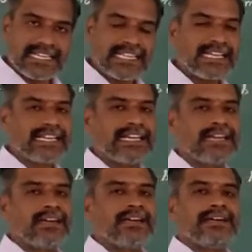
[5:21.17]

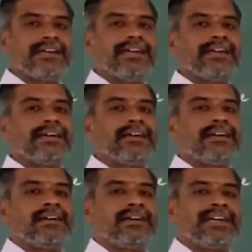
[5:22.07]
than
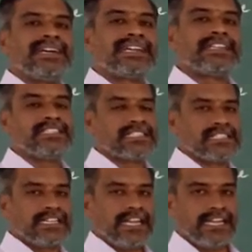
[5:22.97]

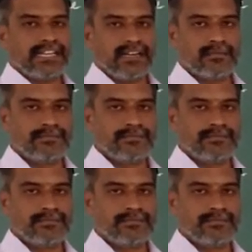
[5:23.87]
register data.